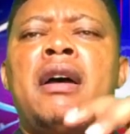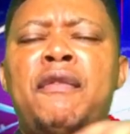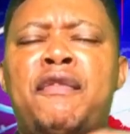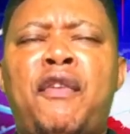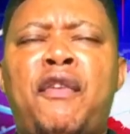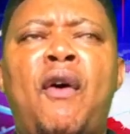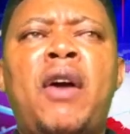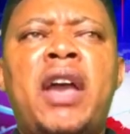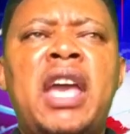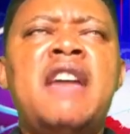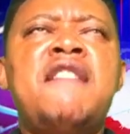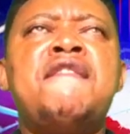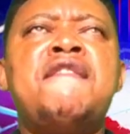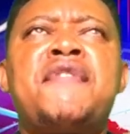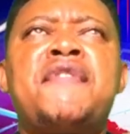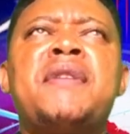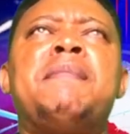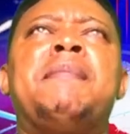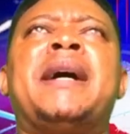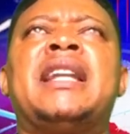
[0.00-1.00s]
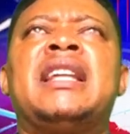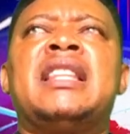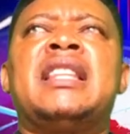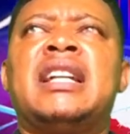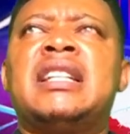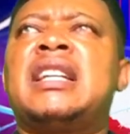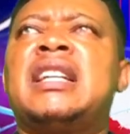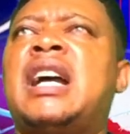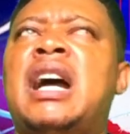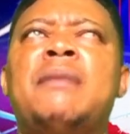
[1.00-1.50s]
for everybody
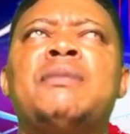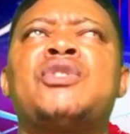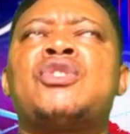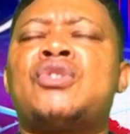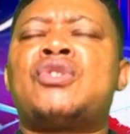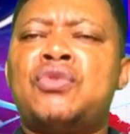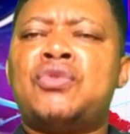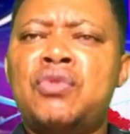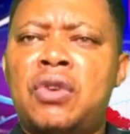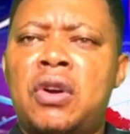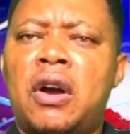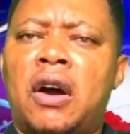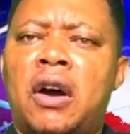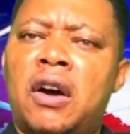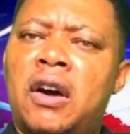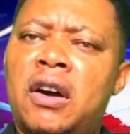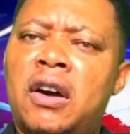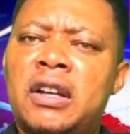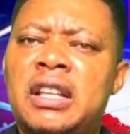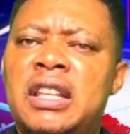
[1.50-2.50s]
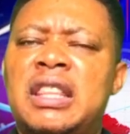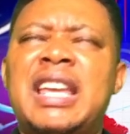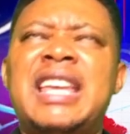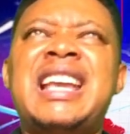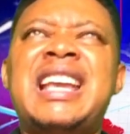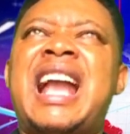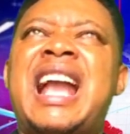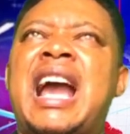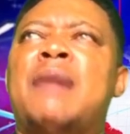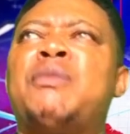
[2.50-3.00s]
that comes to God,
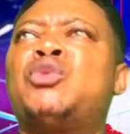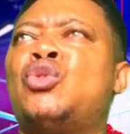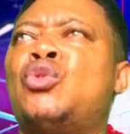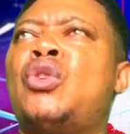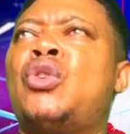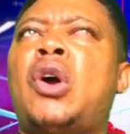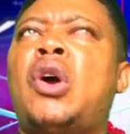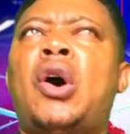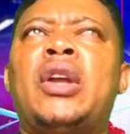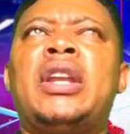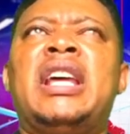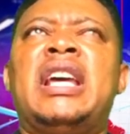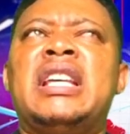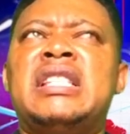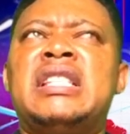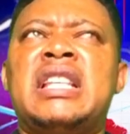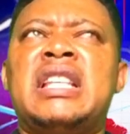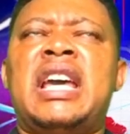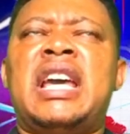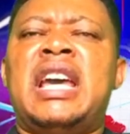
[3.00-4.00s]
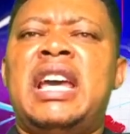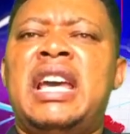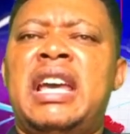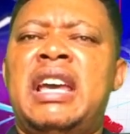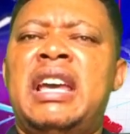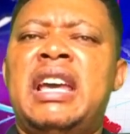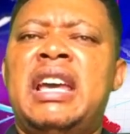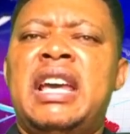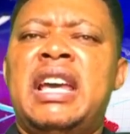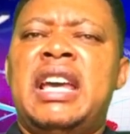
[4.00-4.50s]
they come to God as
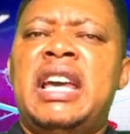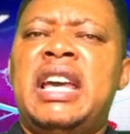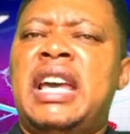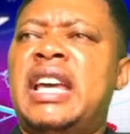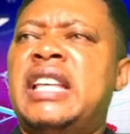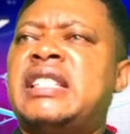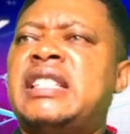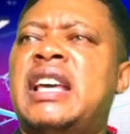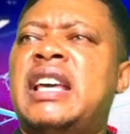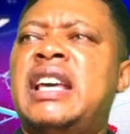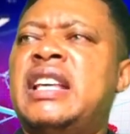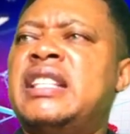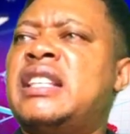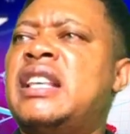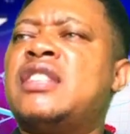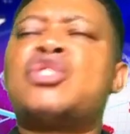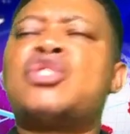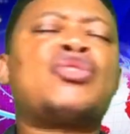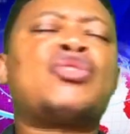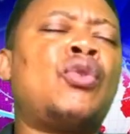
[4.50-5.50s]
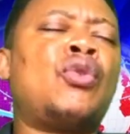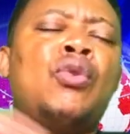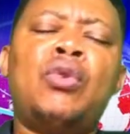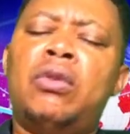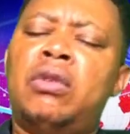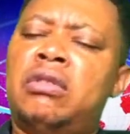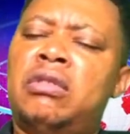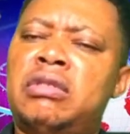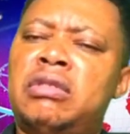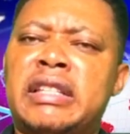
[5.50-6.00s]
a
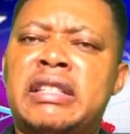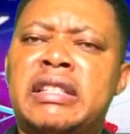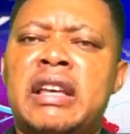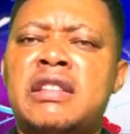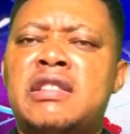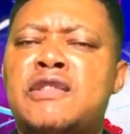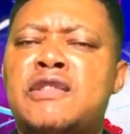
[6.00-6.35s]
soul, as a